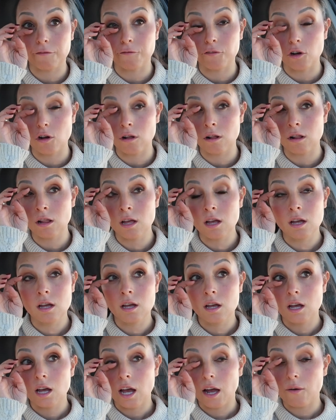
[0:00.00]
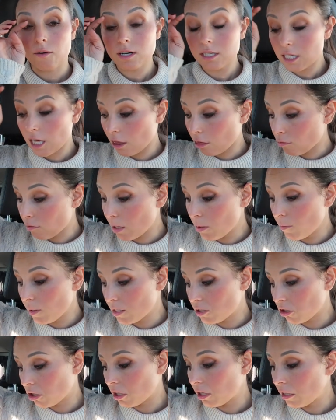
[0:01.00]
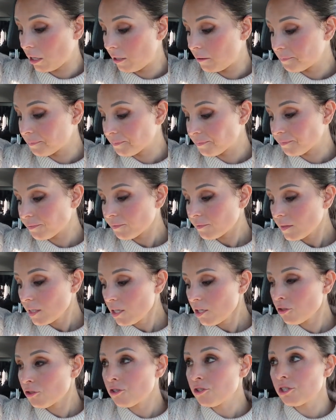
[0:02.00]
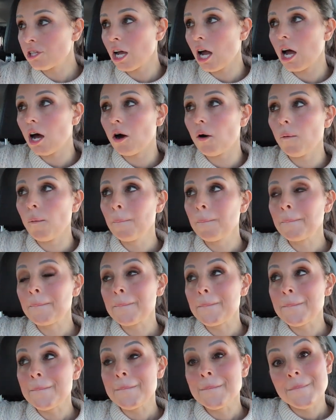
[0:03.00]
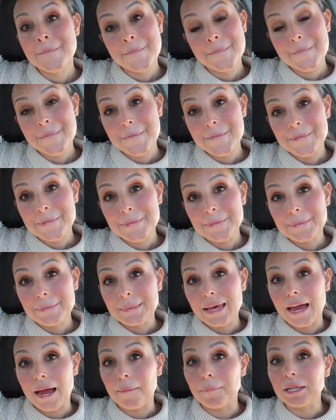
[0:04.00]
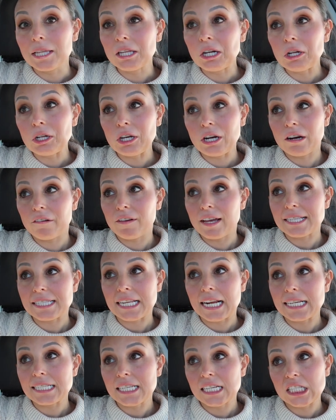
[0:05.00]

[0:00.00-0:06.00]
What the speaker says: full, I want to say 3 weeks early. So I'm a little nervous, and